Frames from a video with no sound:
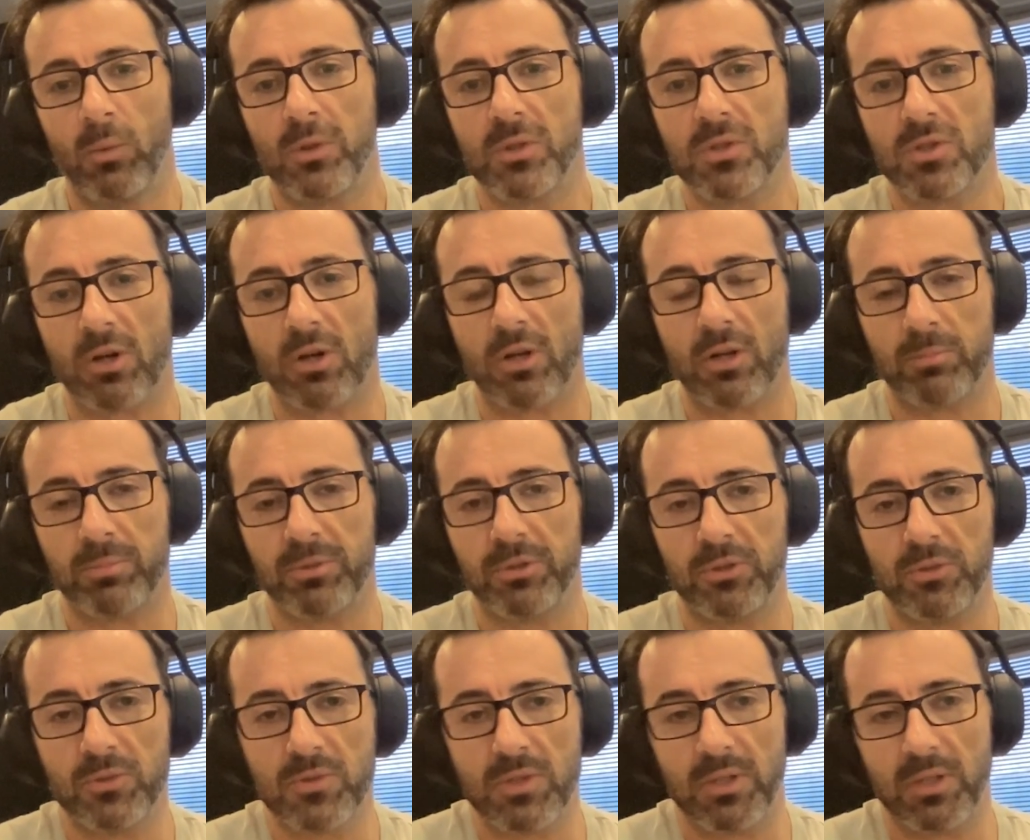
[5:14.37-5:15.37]
We started
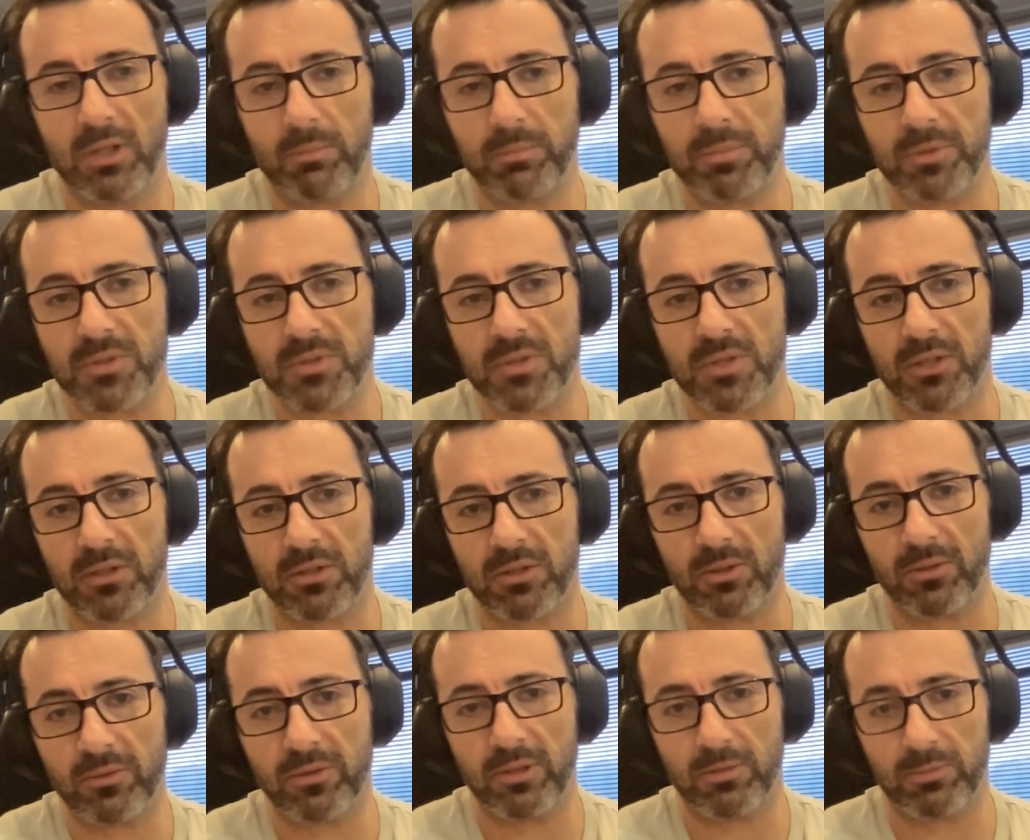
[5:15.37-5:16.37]
producing numbers and
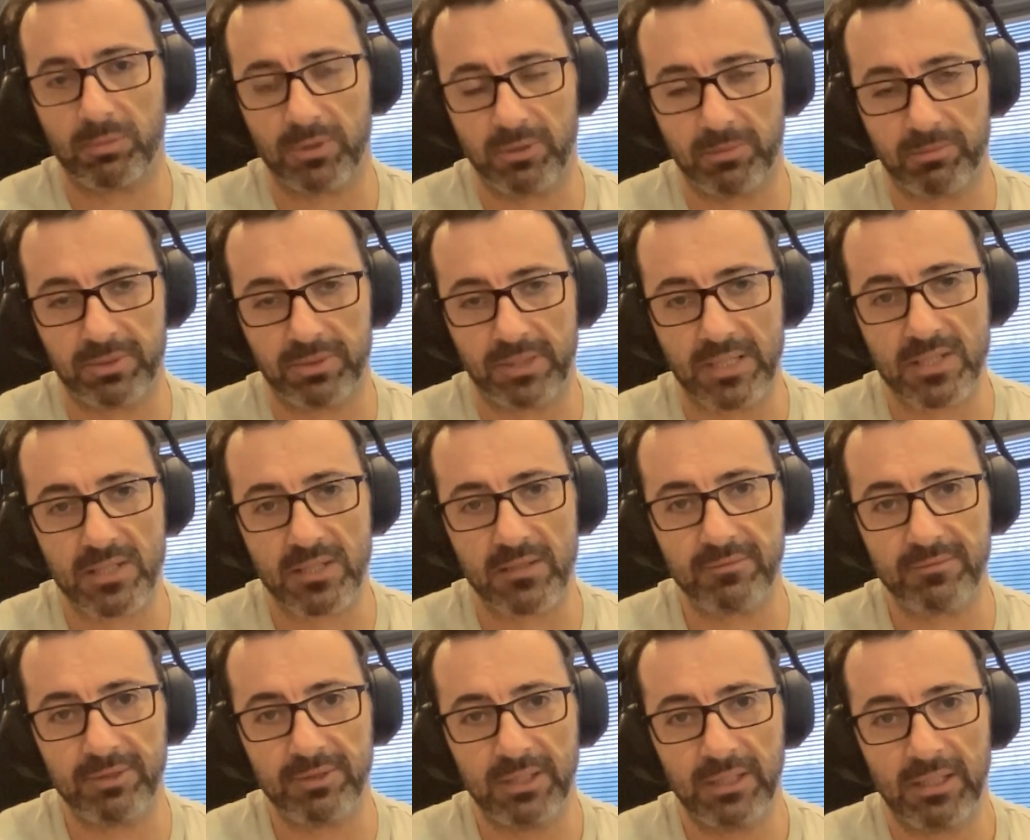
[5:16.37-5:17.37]
growth that were
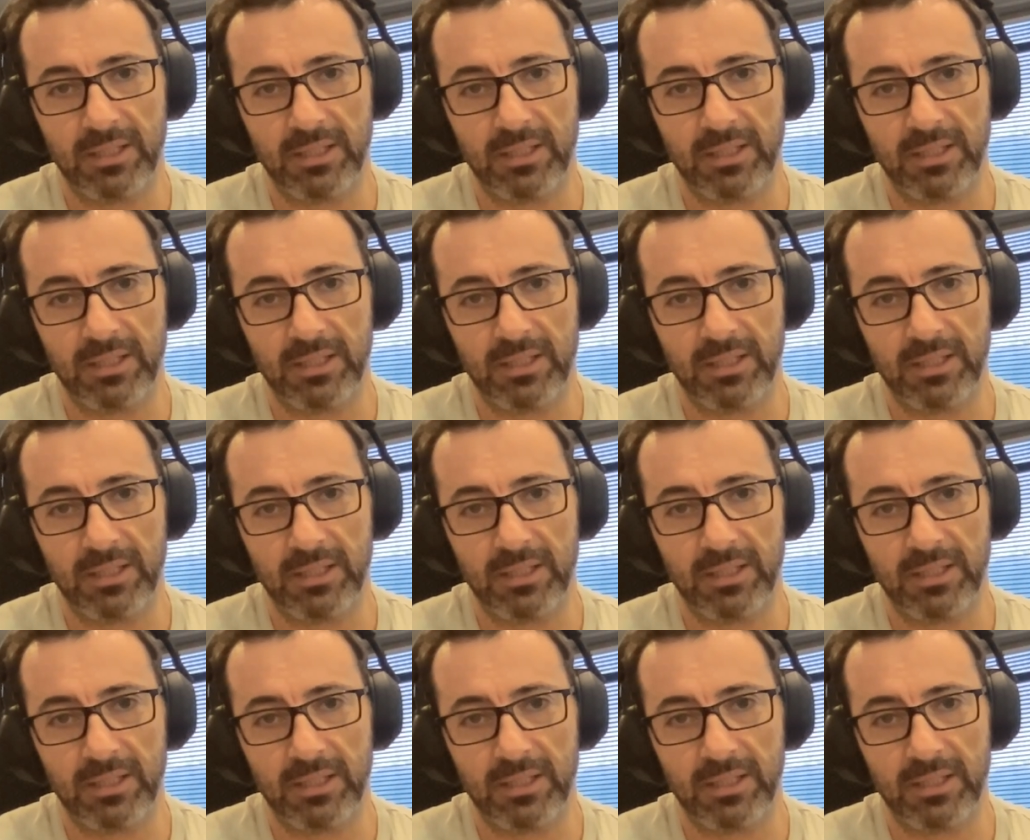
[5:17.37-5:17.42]
impressive.